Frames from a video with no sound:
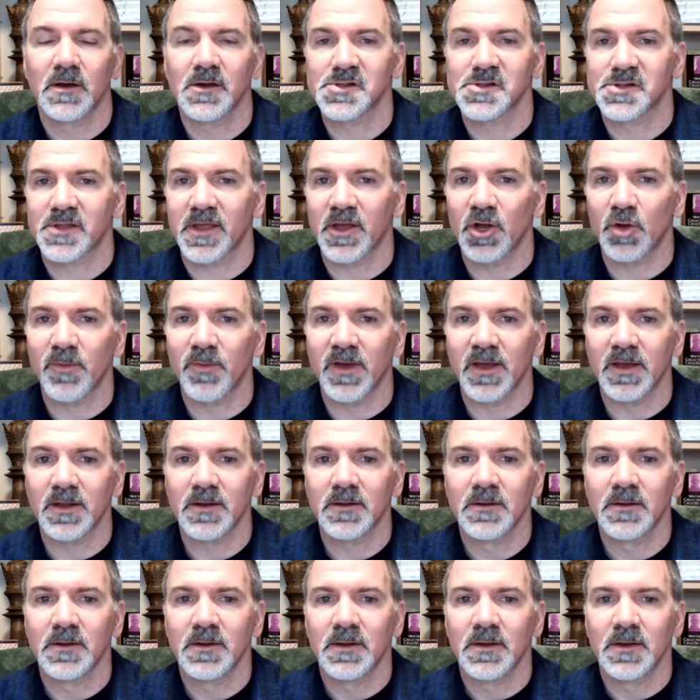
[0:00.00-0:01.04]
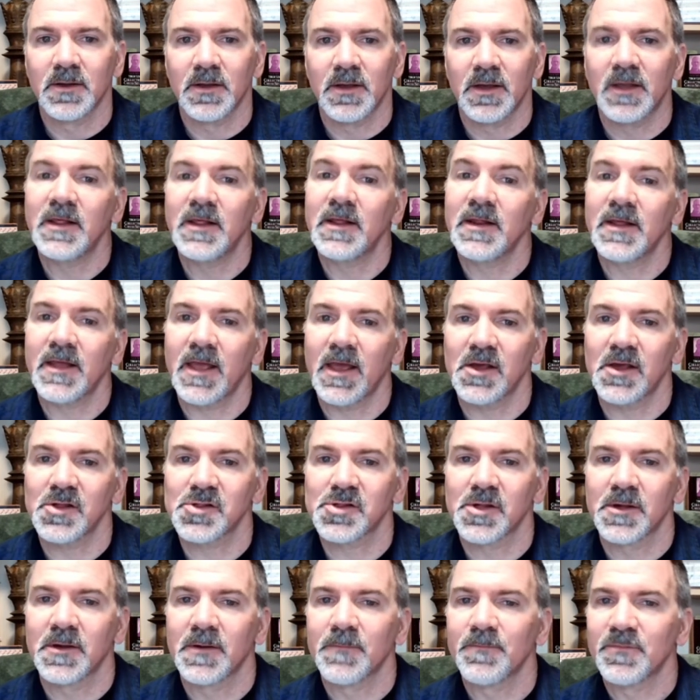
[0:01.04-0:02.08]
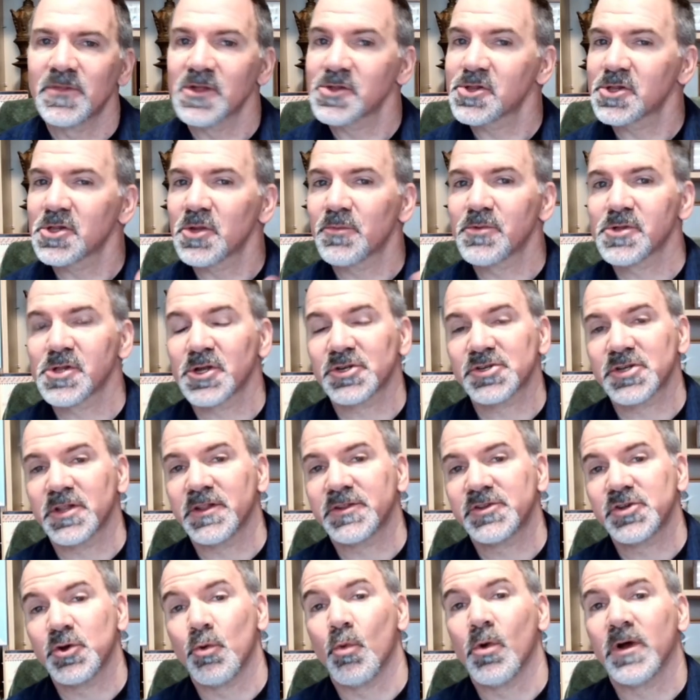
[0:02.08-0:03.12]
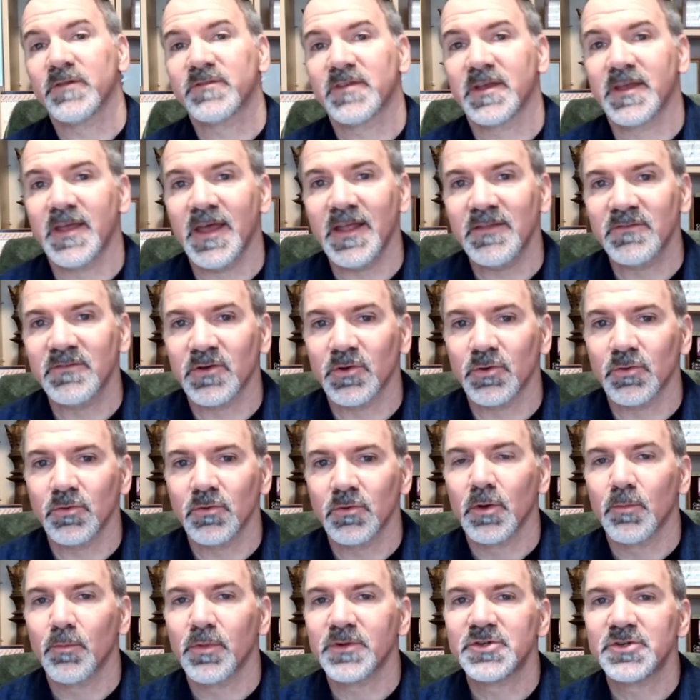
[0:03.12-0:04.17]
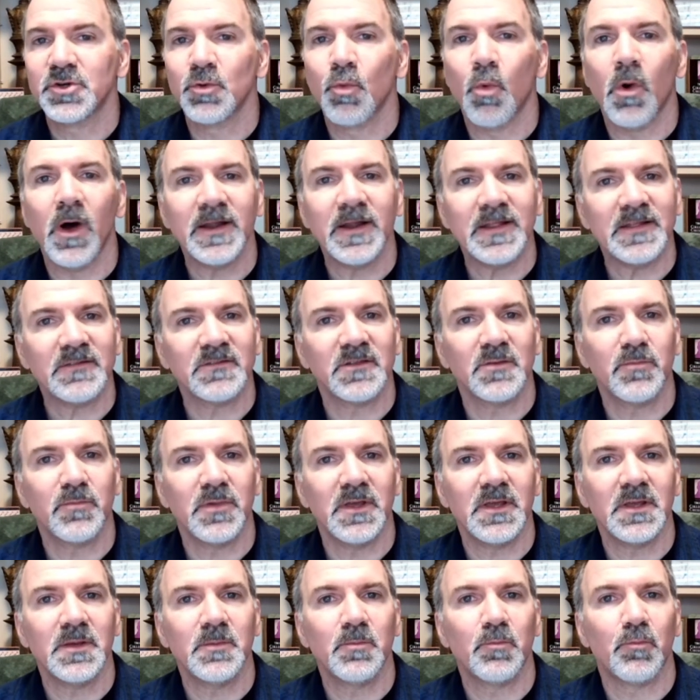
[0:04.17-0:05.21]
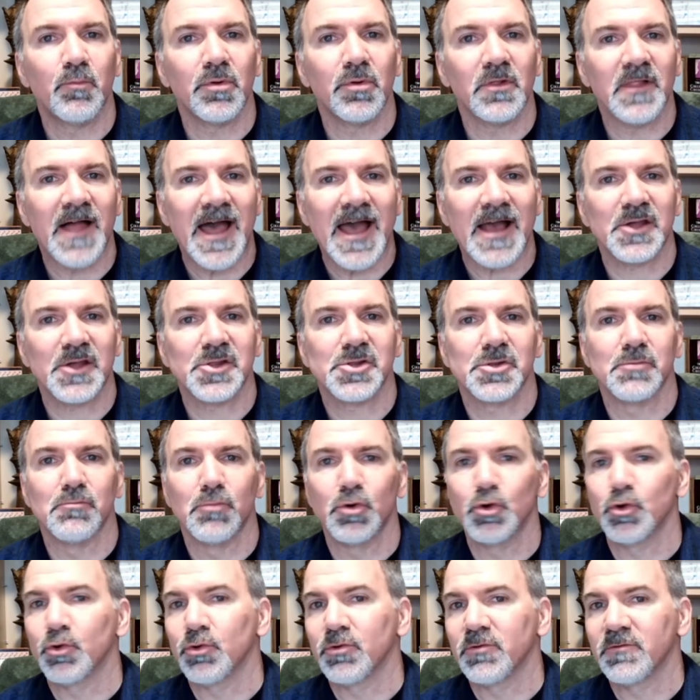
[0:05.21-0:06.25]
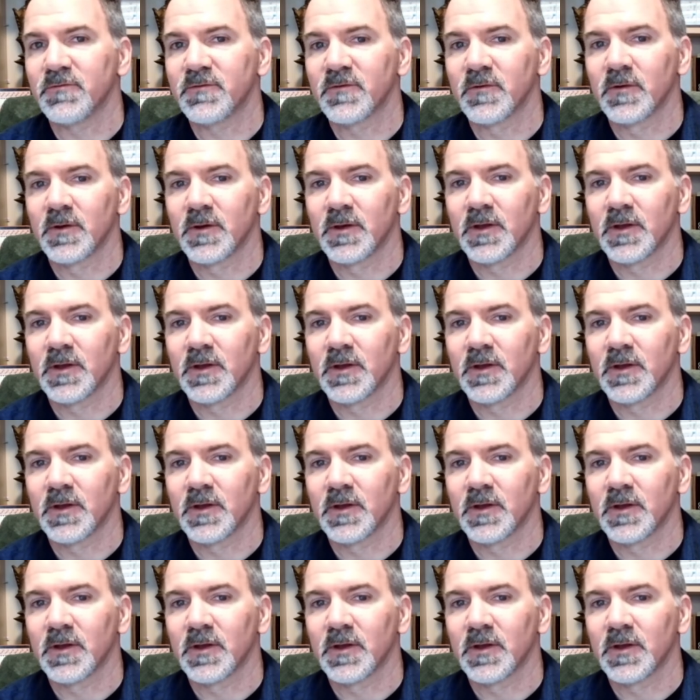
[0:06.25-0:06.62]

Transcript: a stalemate. In any case, this is the position that you want to get to, but you want it to be black's move.